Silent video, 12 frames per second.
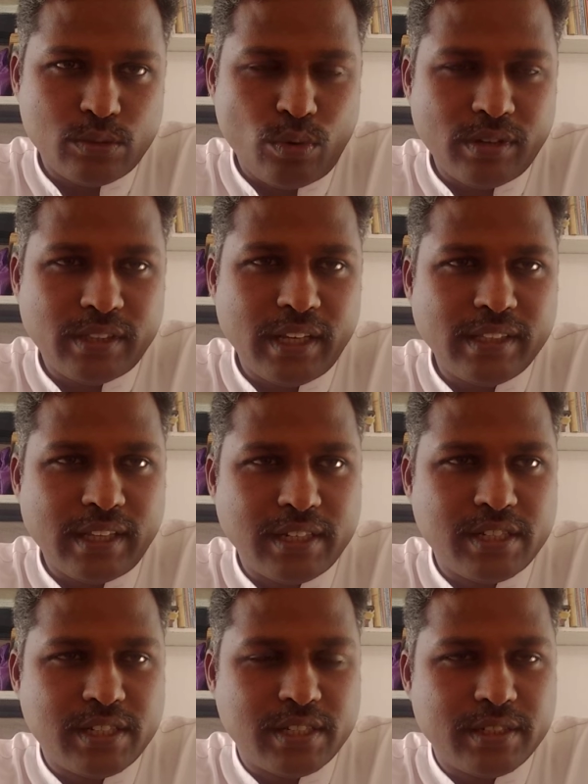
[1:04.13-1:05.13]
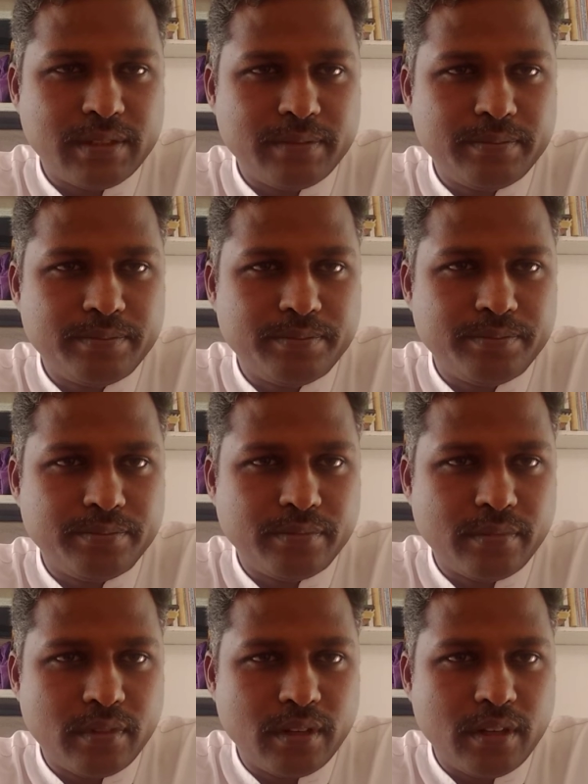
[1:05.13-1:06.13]
one thing, that
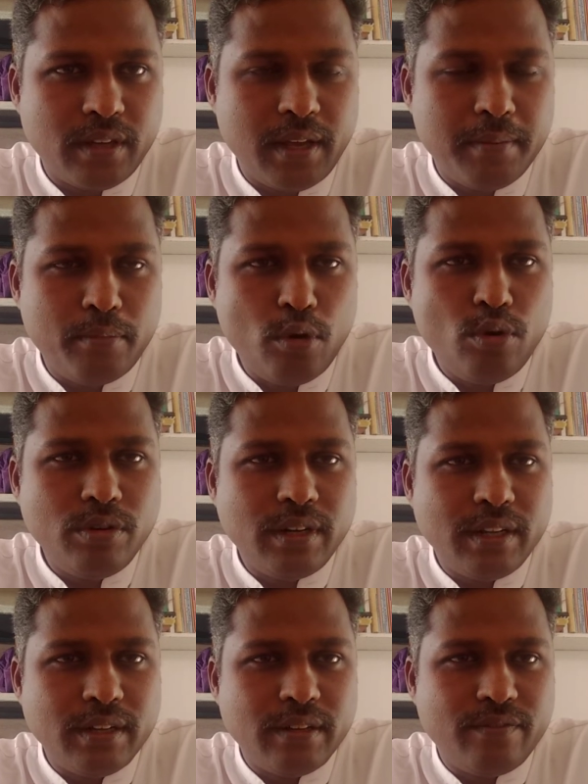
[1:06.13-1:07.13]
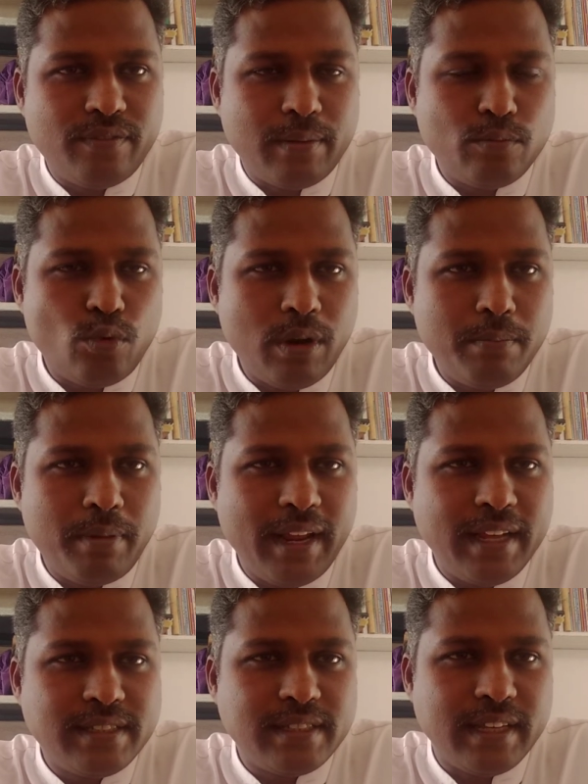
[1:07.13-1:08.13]
a bone from one
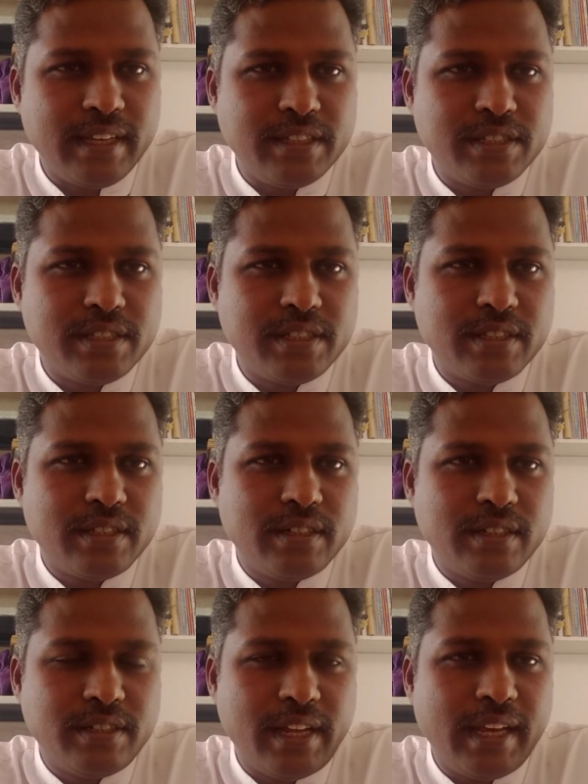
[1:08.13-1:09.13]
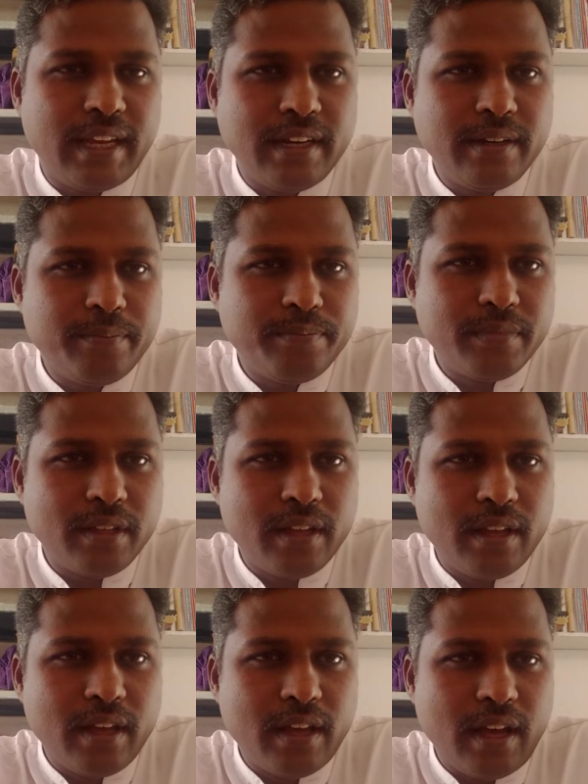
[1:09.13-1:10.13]
place is taken
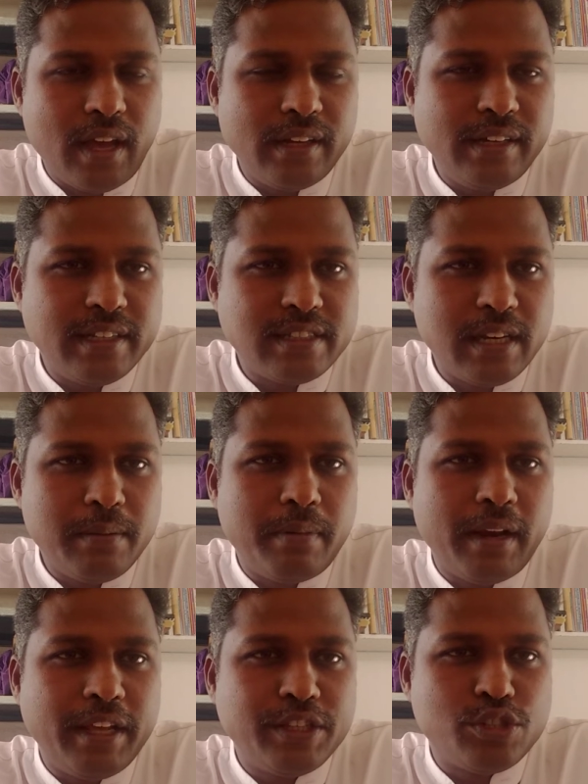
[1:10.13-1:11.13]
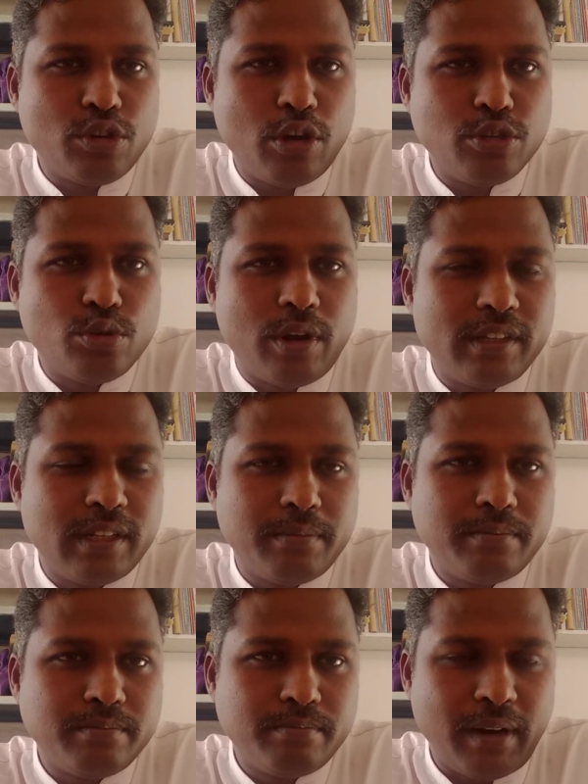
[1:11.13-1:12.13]
and it is replaced onto another
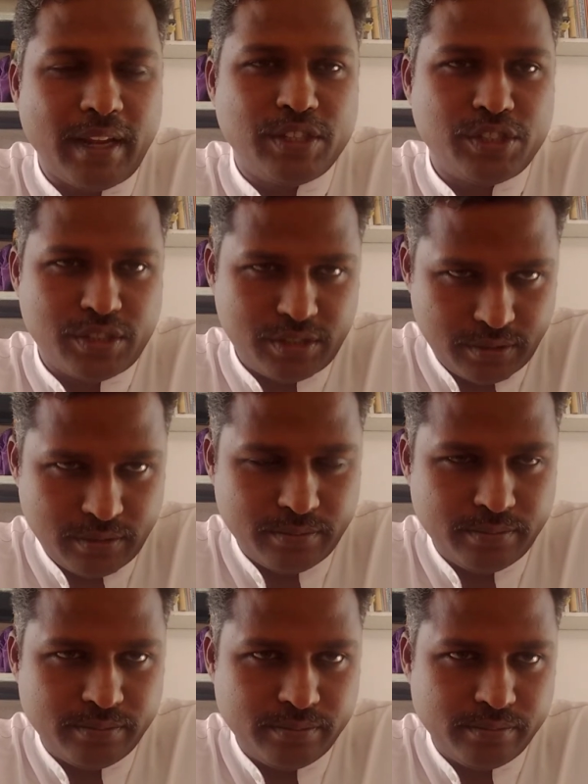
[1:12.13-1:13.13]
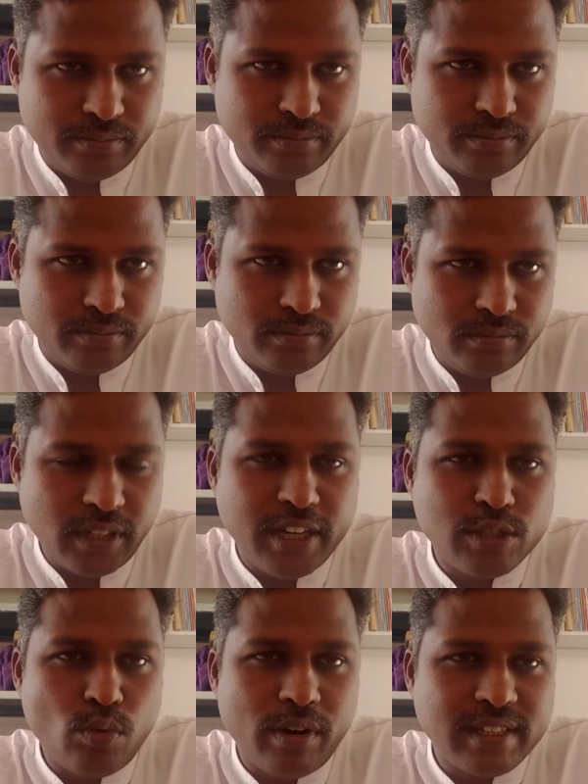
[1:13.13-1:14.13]
place. That
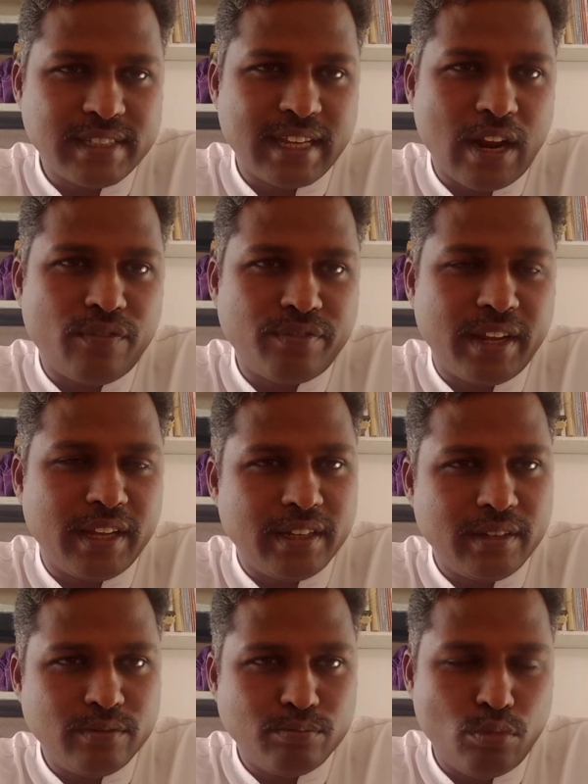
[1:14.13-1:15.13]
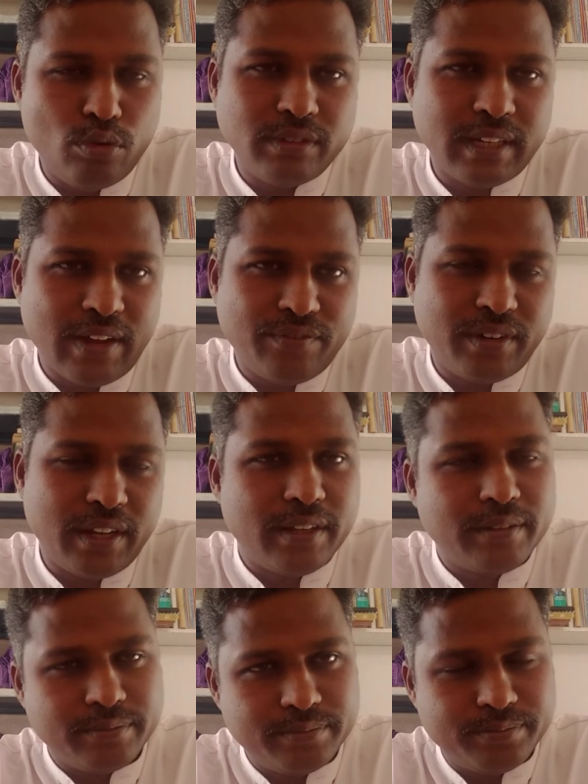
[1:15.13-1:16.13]
is what is grafting, bone grafting.
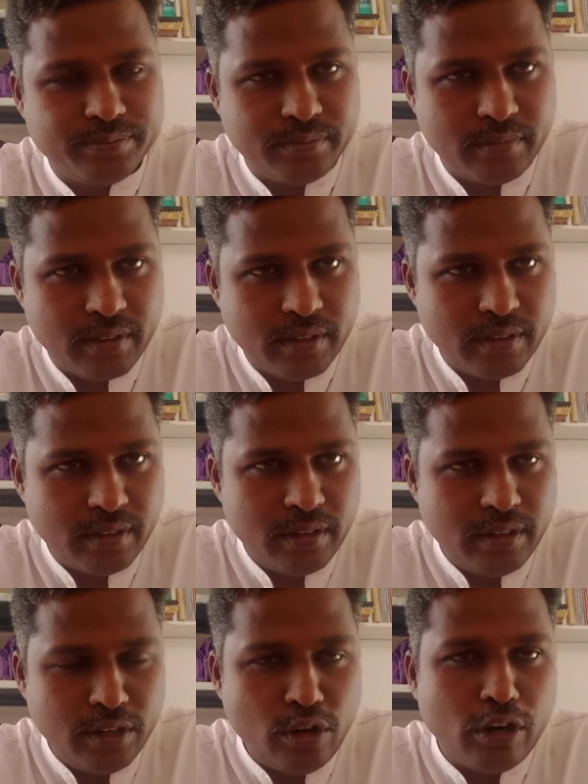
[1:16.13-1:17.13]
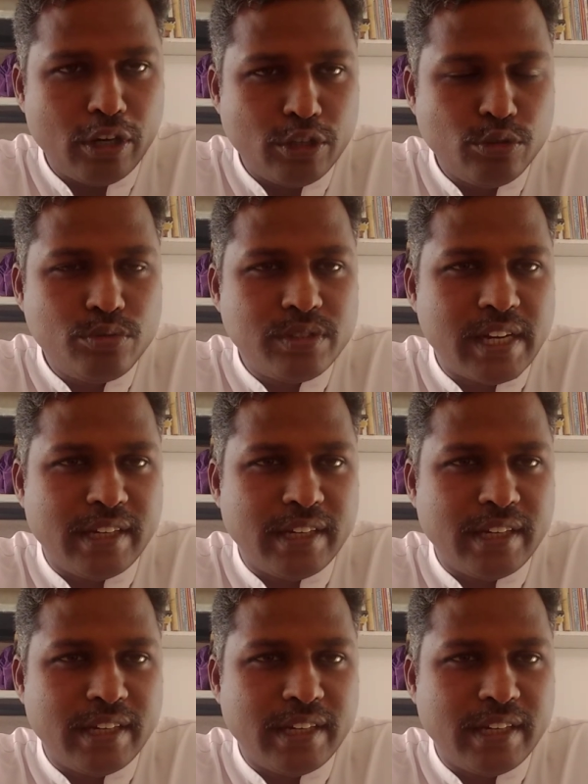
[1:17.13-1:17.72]
In order to